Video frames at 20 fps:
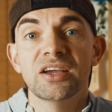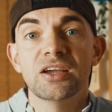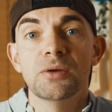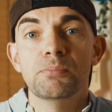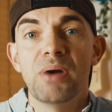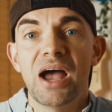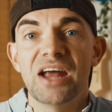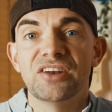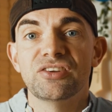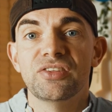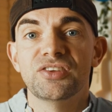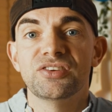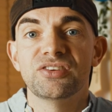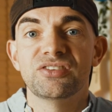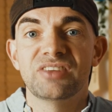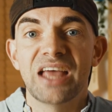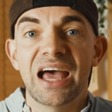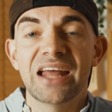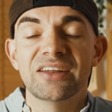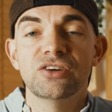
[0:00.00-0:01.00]
compared to the
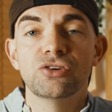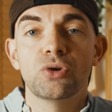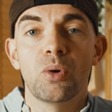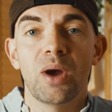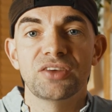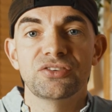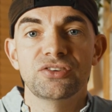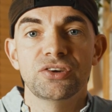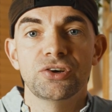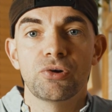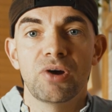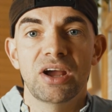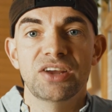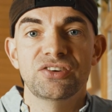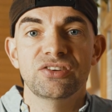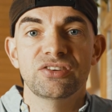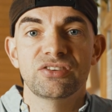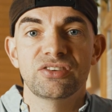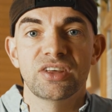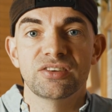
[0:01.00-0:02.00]
standard question
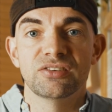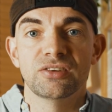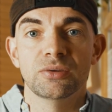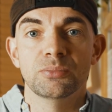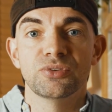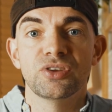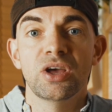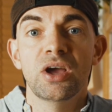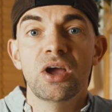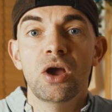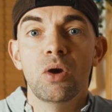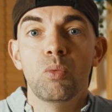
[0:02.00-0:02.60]
creation systems